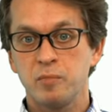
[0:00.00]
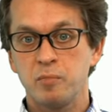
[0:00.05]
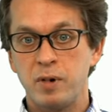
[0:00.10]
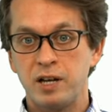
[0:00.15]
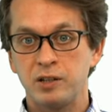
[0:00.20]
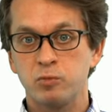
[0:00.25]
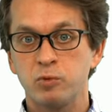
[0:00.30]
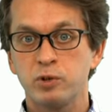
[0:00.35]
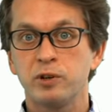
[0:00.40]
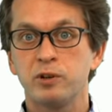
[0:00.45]

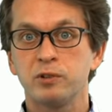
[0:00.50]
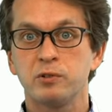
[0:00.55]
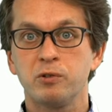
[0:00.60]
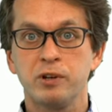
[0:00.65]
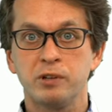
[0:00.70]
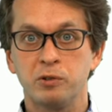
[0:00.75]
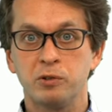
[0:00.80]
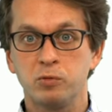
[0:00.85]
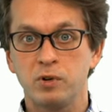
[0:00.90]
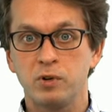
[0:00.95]
but we're not
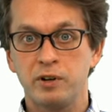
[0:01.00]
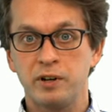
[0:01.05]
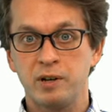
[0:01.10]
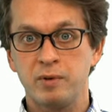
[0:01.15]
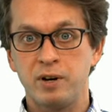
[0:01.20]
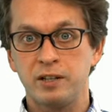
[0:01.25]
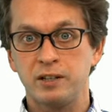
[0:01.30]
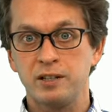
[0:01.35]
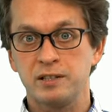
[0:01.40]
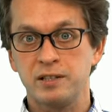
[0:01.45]
going to worry
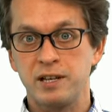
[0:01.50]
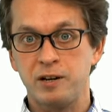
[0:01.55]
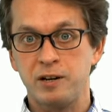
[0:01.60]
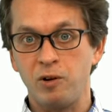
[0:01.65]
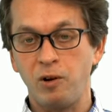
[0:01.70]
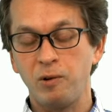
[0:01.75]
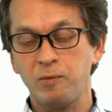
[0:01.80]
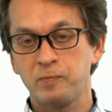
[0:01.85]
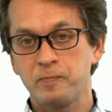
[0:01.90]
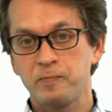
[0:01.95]
about this at
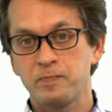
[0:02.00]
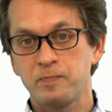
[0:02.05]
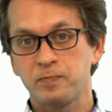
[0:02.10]
all.